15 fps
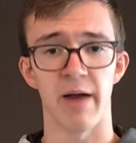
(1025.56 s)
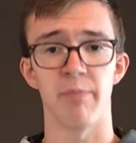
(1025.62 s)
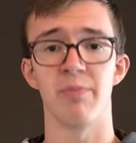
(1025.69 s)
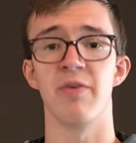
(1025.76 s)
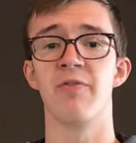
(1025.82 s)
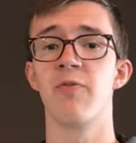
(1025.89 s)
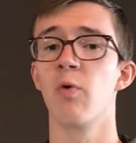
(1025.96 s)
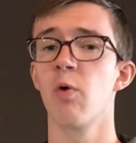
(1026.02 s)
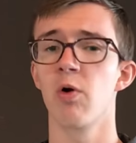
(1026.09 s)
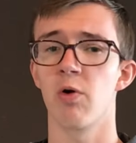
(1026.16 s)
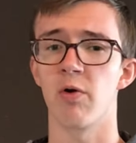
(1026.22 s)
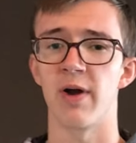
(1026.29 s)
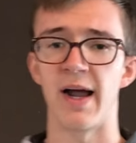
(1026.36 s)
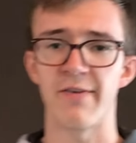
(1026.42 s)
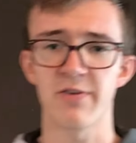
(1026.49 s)
before
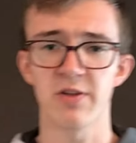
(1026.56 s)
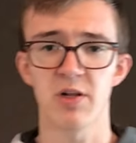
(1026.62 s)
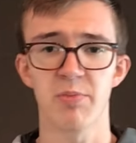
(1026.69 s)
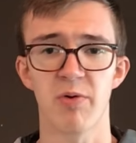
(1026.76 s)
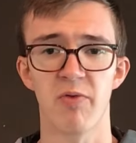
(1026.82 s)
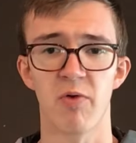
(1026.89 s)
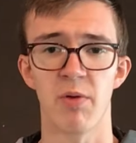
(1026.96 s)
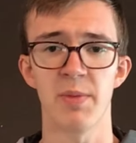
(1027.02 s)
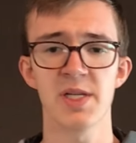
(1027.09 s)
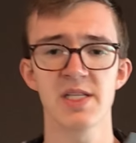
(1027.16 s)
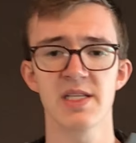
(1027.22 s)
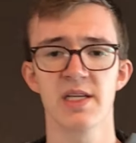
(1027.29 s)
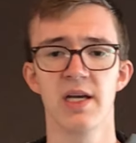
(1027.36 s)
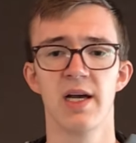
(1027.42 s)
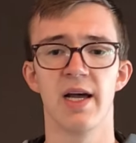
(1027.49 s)
or after their
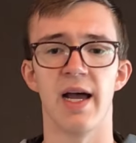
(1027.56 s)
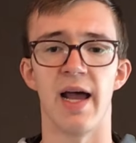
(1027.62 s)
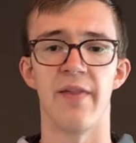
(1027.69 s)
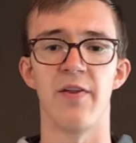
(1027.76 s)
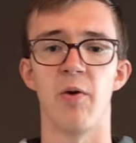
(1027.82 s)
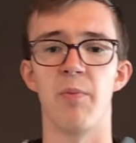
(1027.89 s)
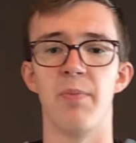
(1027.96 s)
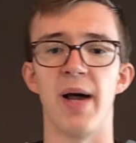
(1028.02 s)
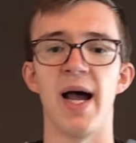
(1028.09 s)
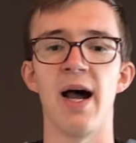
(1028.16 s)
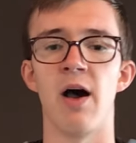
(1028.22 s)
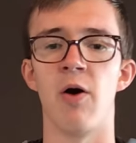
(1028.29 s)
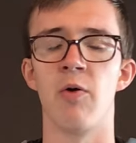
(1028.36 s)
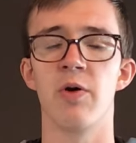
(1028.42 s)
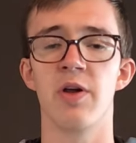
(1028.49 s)
performance, and they'll
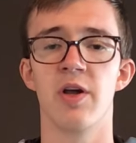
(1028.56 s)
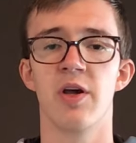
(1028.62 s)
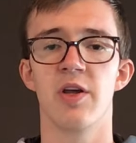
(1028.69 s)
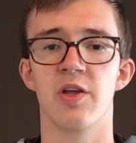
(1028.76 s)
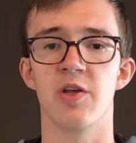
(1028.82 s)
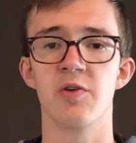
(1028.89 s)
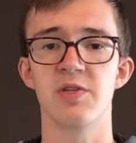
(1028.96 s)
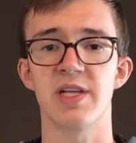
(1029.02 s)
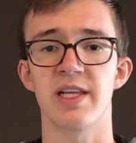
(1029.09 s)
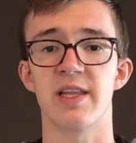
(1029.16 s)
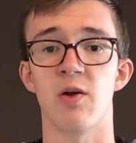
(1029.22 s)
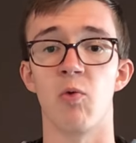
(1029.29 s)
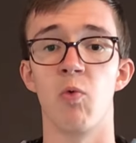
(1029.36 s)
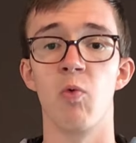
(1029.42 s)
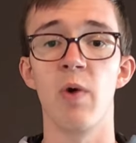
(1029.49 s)
bow using
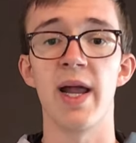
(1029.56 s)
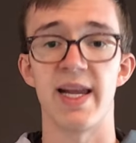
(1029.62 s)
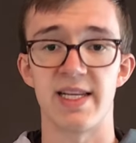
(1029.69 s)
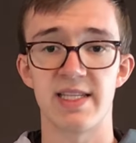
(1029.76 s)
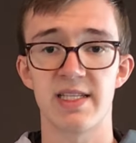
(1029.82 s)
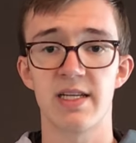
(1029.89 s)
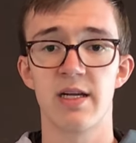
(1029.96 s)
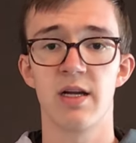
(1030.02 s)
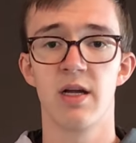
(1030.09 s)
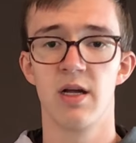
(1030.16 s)
their waist.